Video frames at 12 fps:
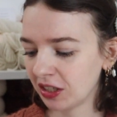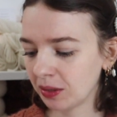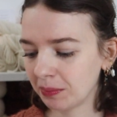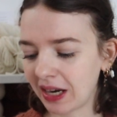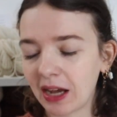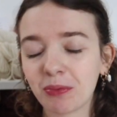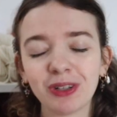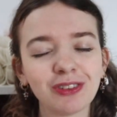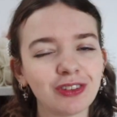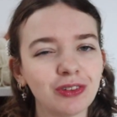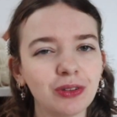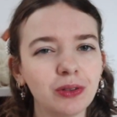But I want
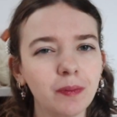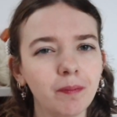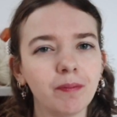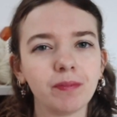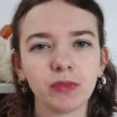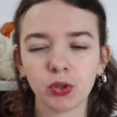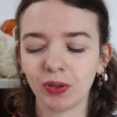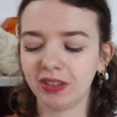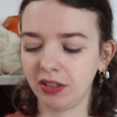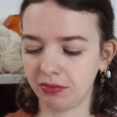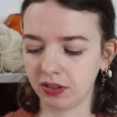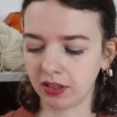to do it
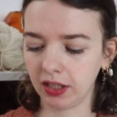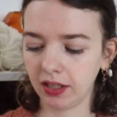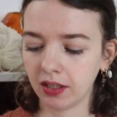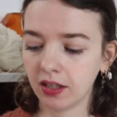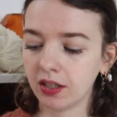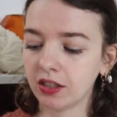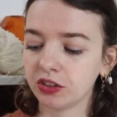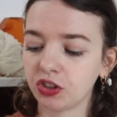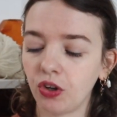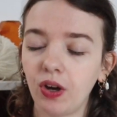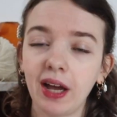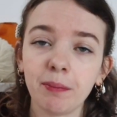differently.
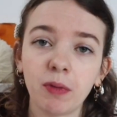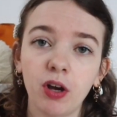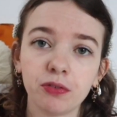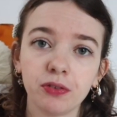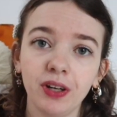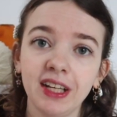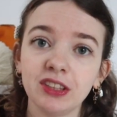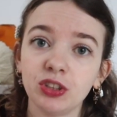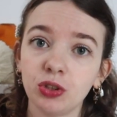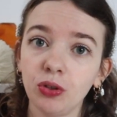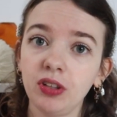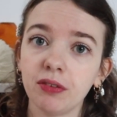So I'm offering
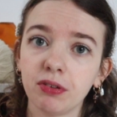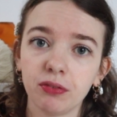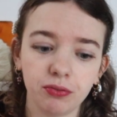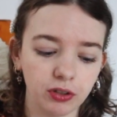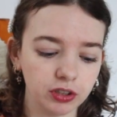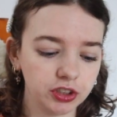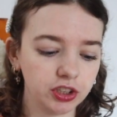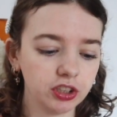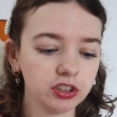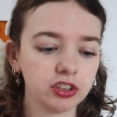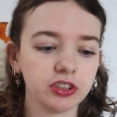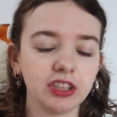2 different
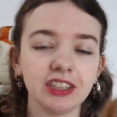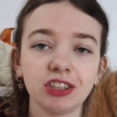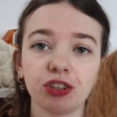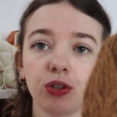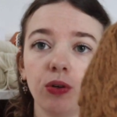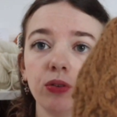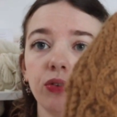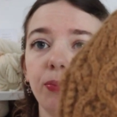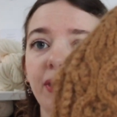versions. This is going to